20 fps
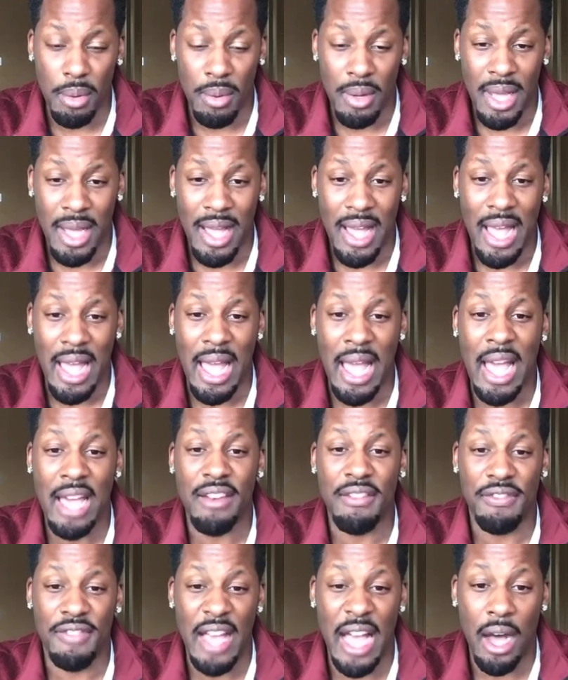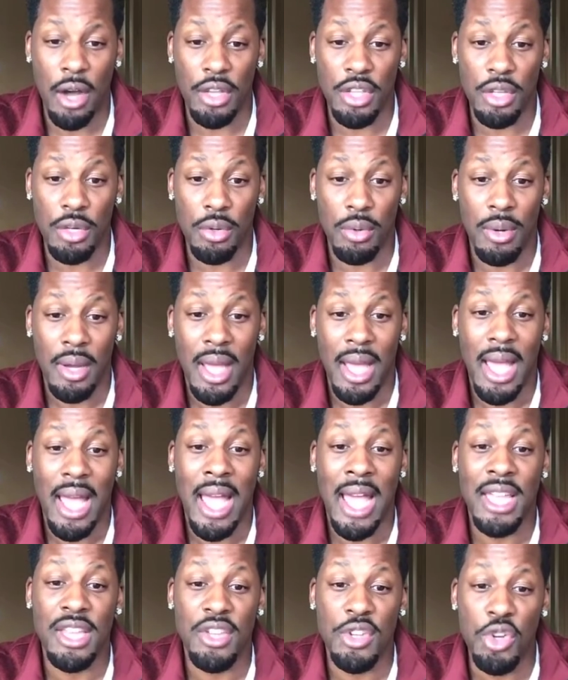people, add value,
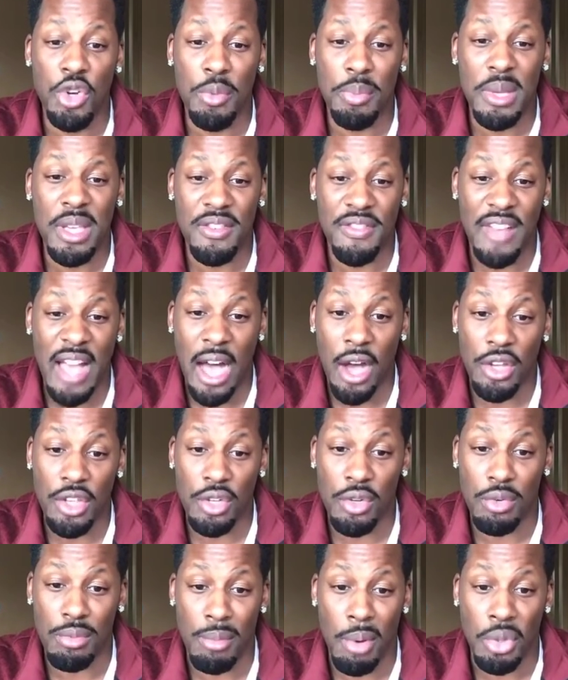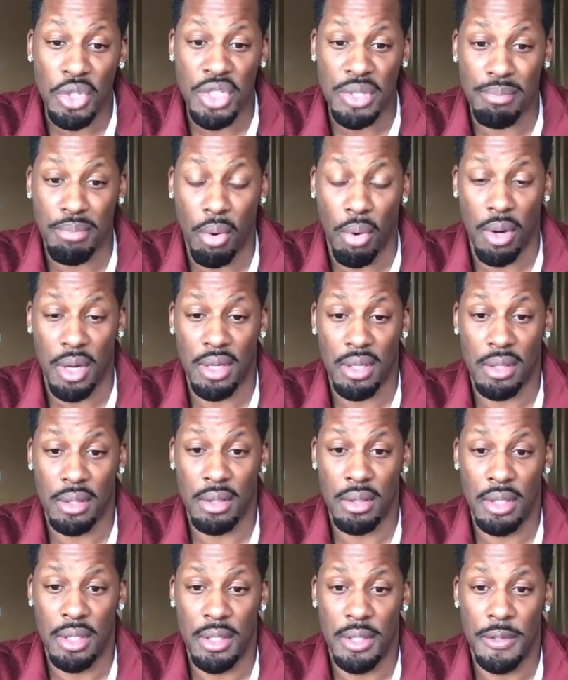and you be value, most
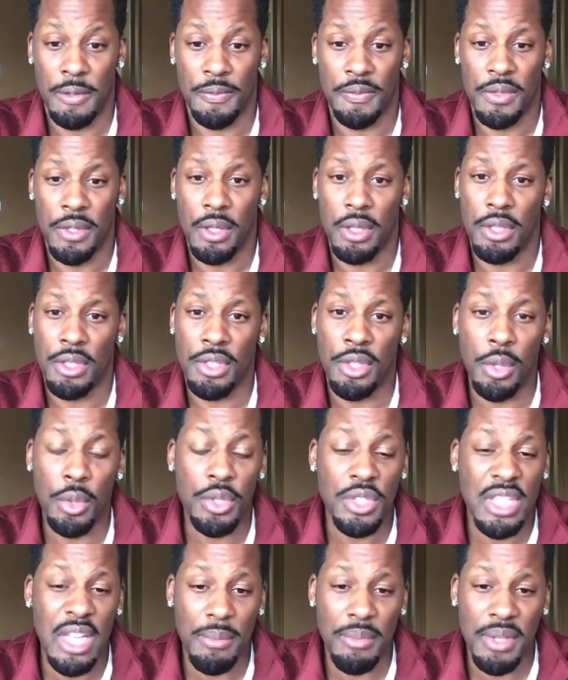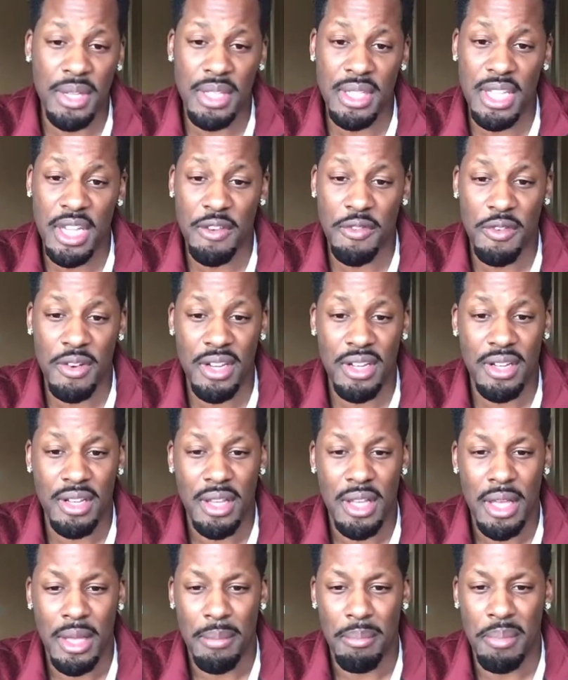important. Do something
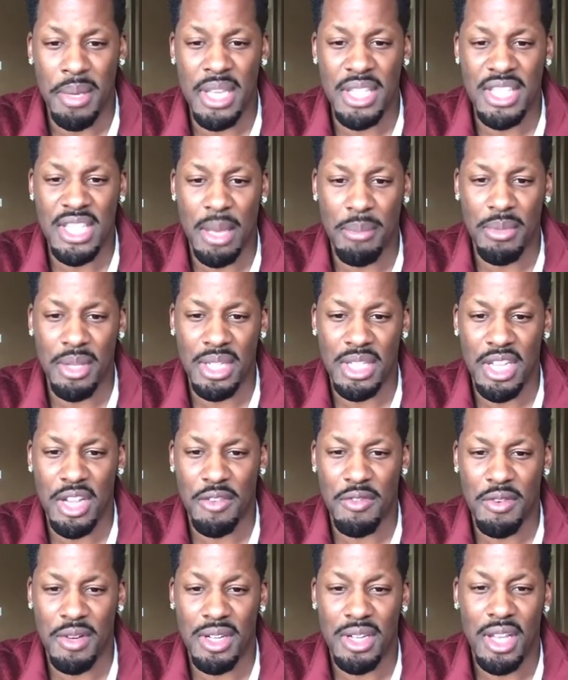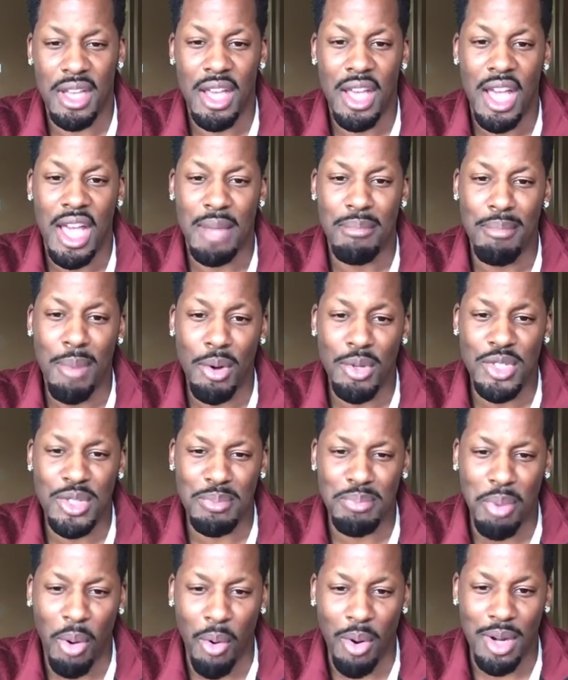different, be something different, and
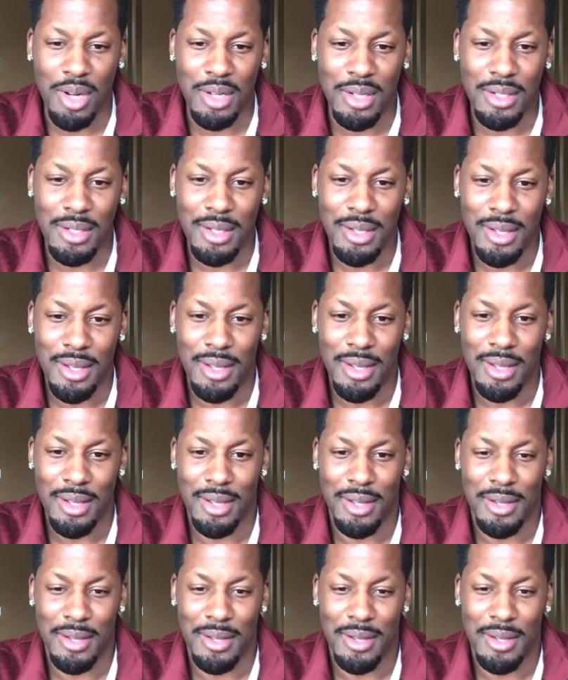most important,